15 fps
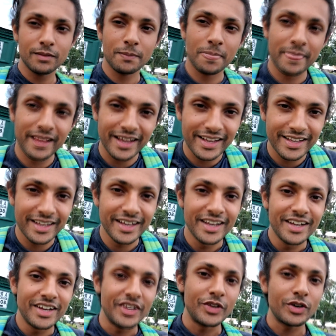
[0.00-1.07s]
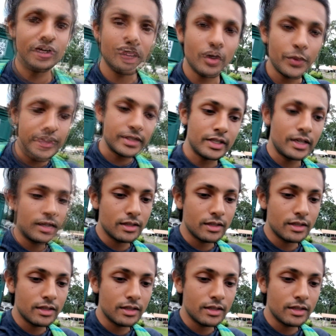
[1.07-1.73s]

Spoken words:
Like, you could always eat